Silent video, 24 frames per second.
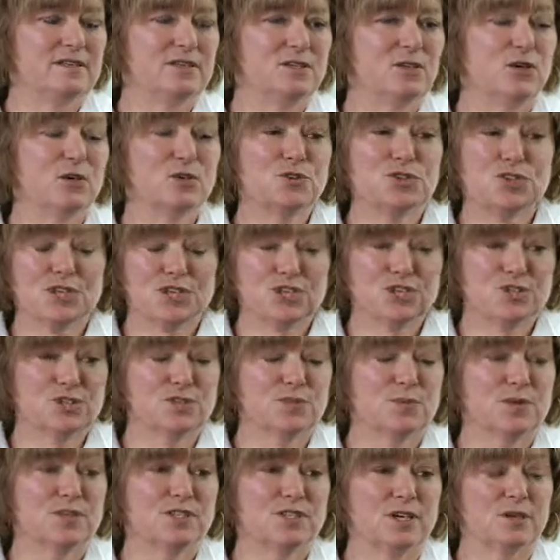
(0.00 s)

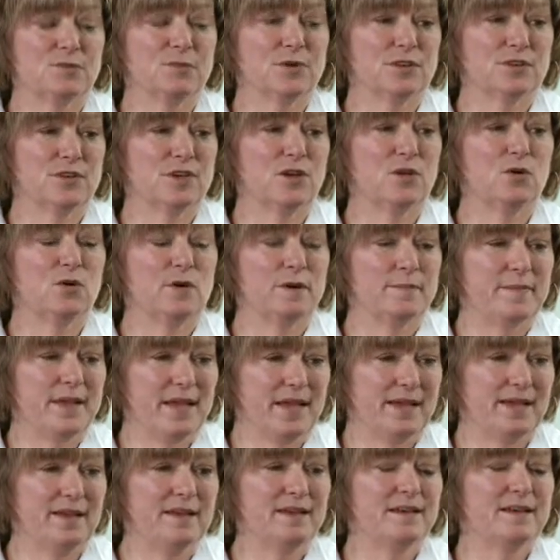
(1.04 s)
negotiations were done with the
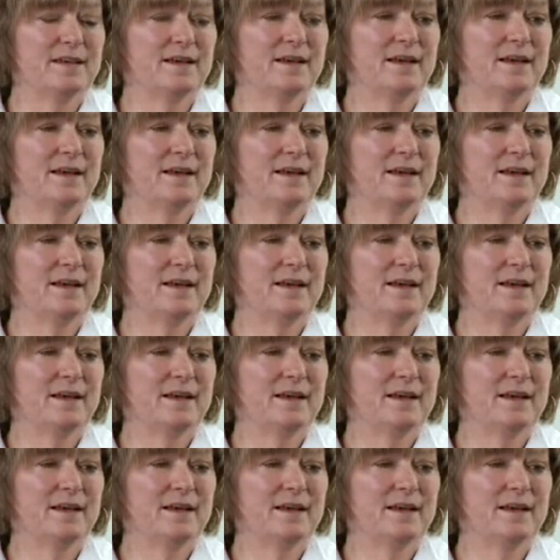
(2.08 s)
OMA